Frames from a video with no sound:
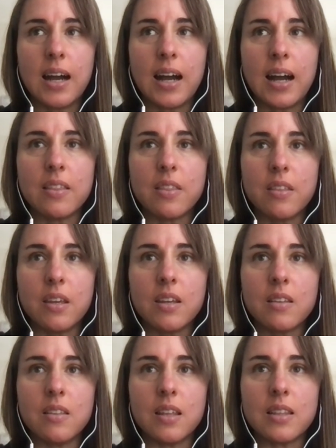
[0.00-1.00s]

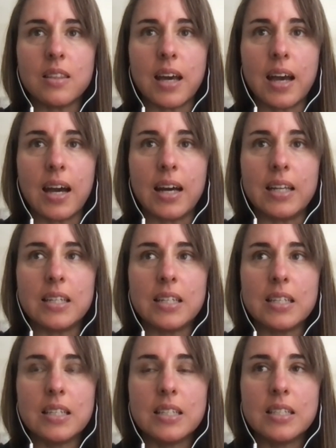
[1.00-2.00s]
think that
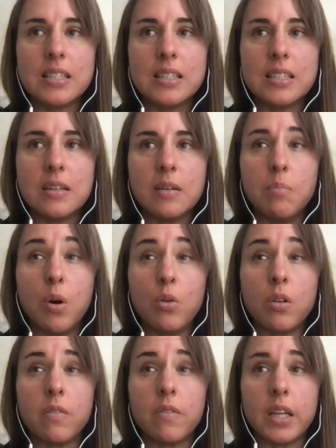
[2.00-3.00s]

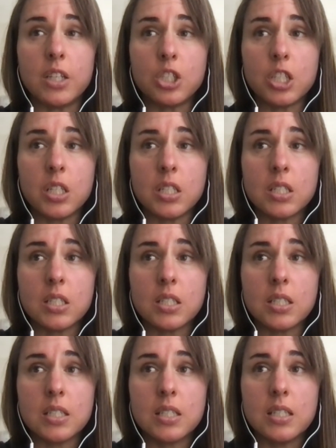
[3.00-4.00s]
motivation
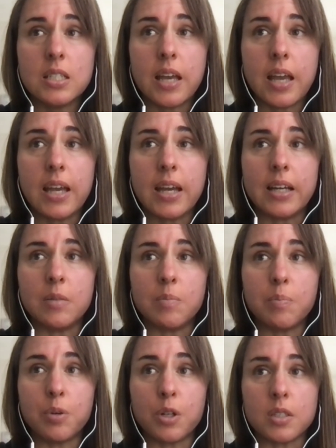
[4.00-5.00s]

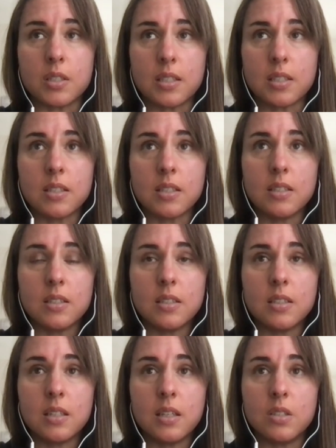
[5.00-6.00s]
and
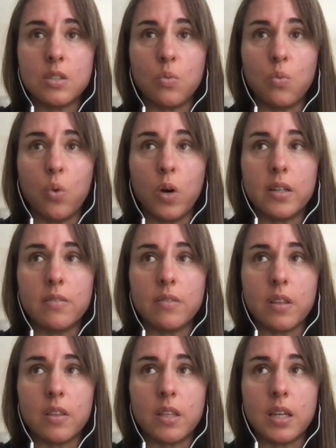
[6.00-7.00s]
persistence is one of
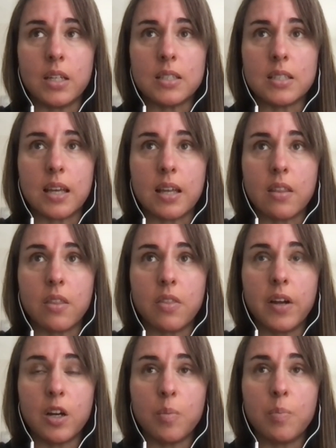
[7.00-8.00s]
the things that
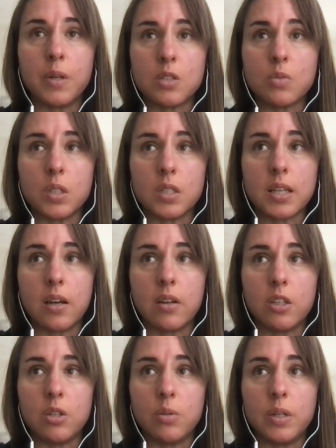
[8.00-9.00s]
therapists will tell
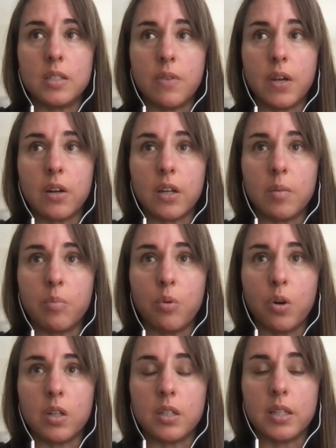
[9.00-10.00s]
you is very
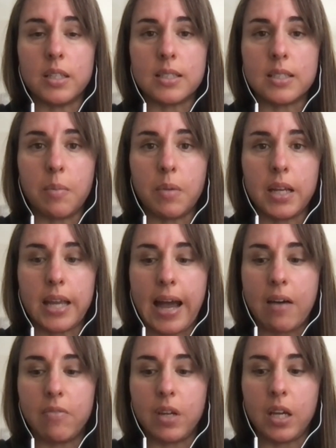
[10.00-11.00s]
important in somebody
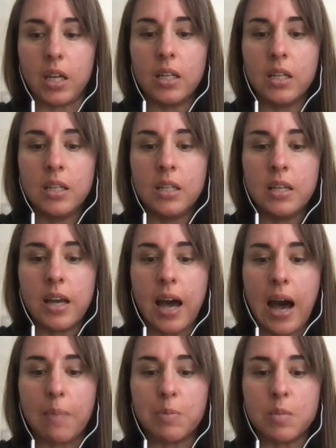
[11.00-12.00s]
having
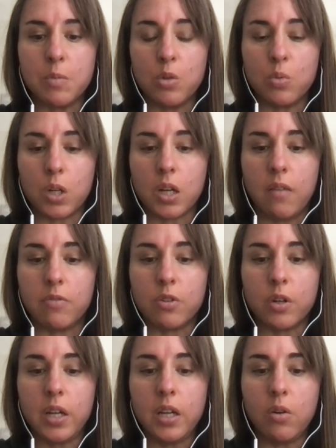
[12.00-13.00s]
optimal
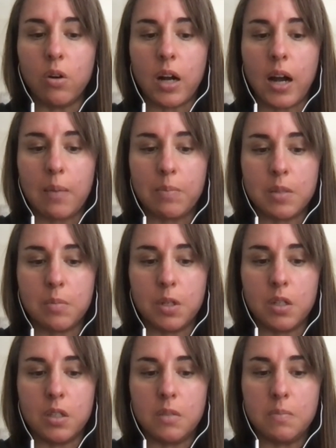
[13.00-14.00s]
recovery or
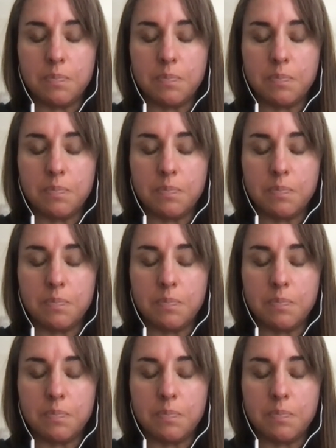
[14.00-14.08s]
optimal